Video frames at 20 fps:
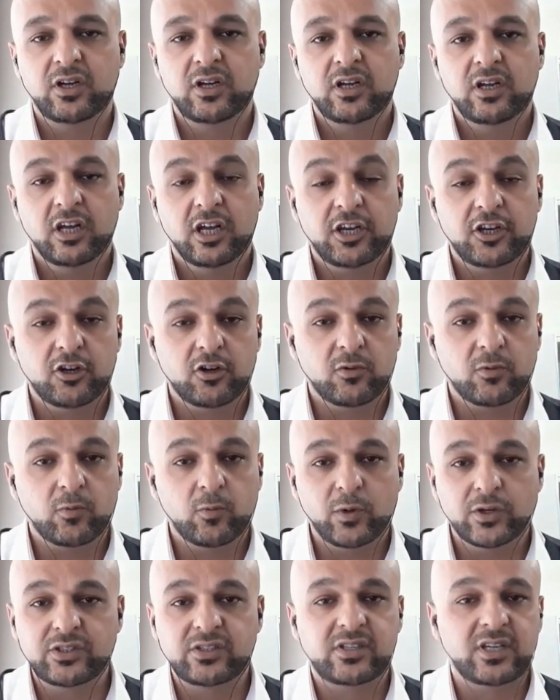in your
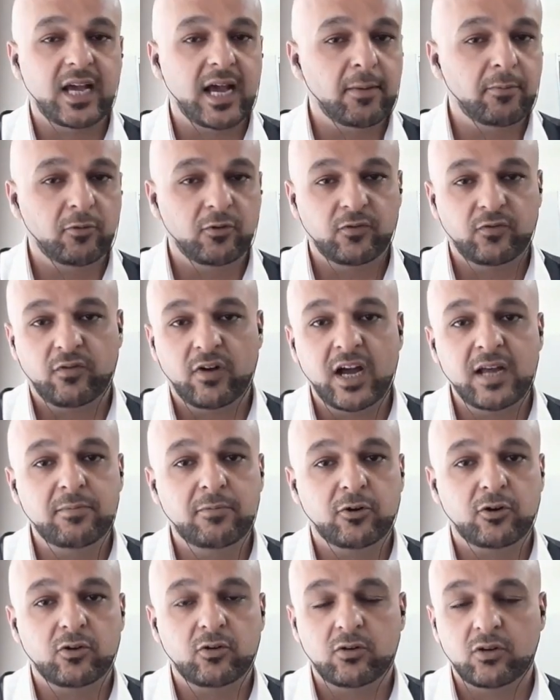WhatsApp or
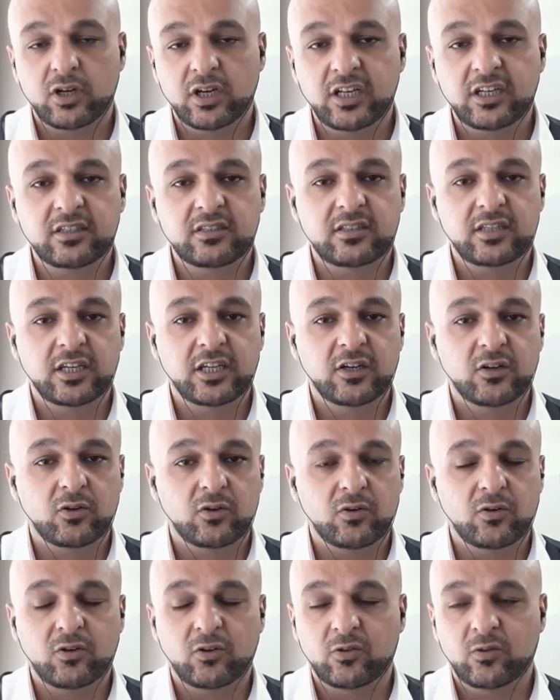Viber or LinkedIn
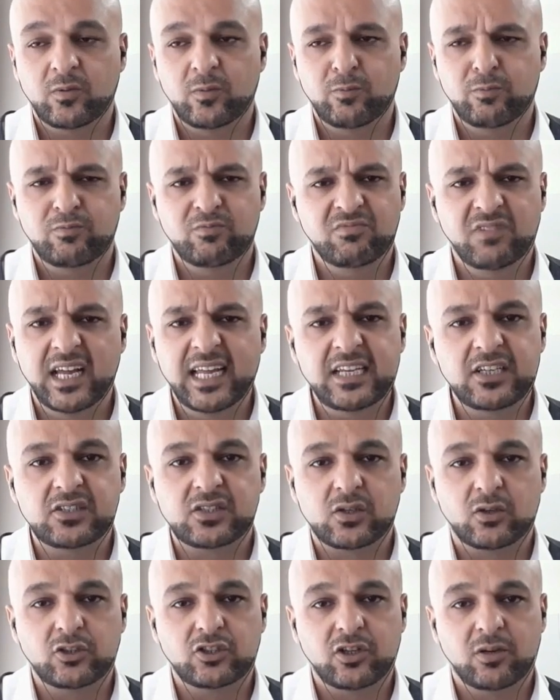or any
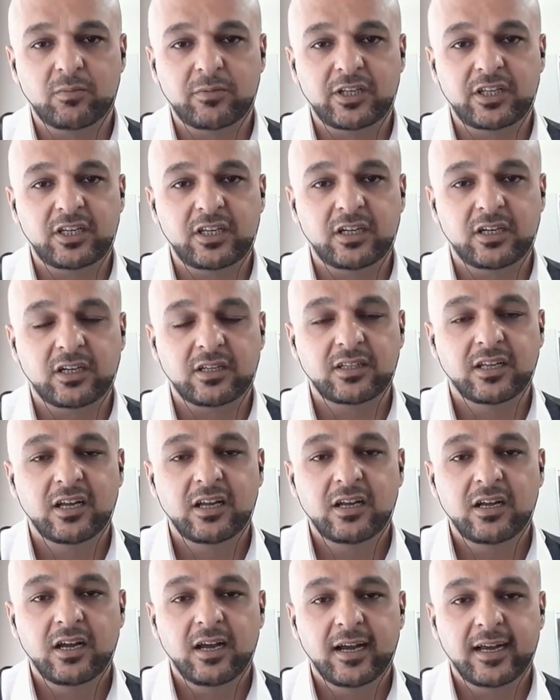social media
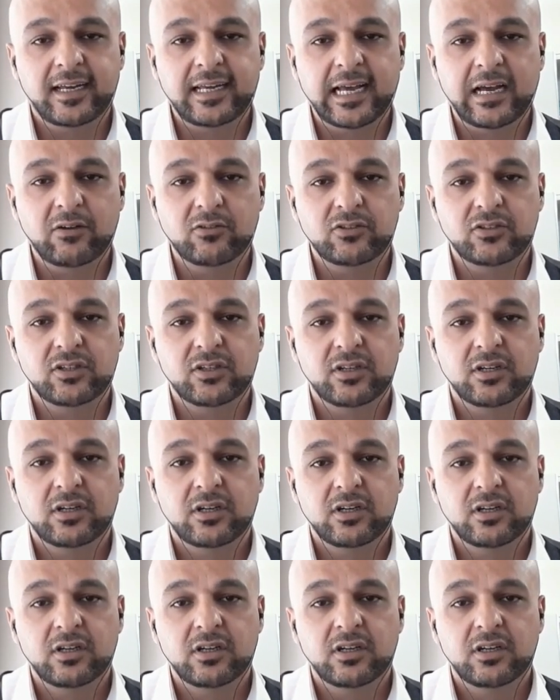account.
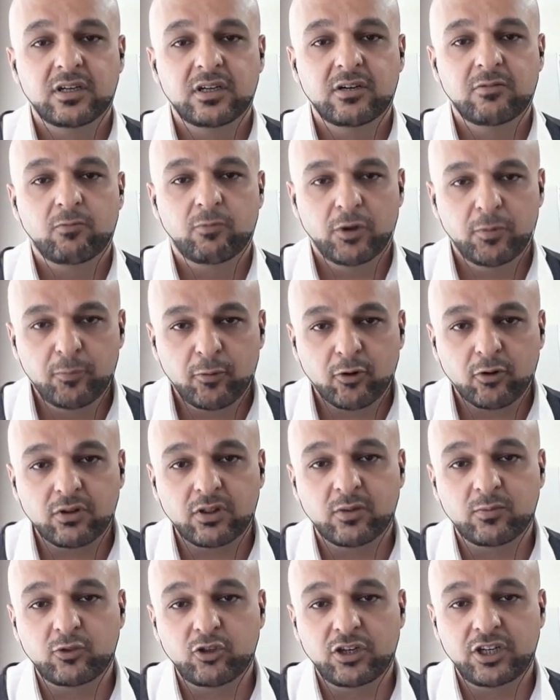Report
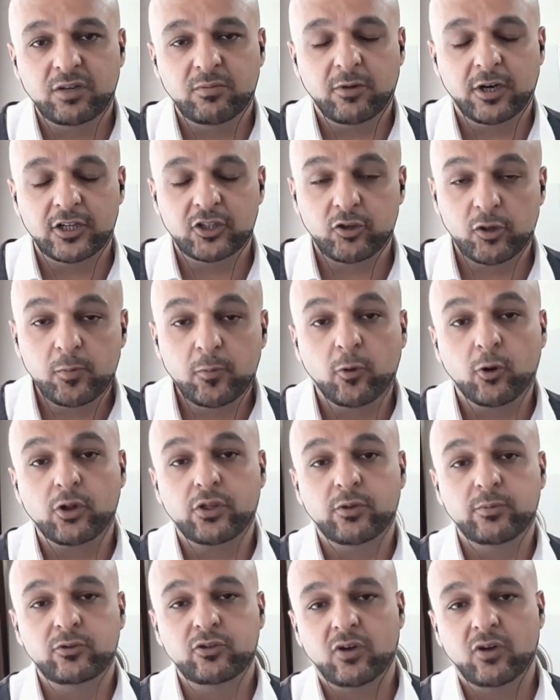them to NEBOSH, report them to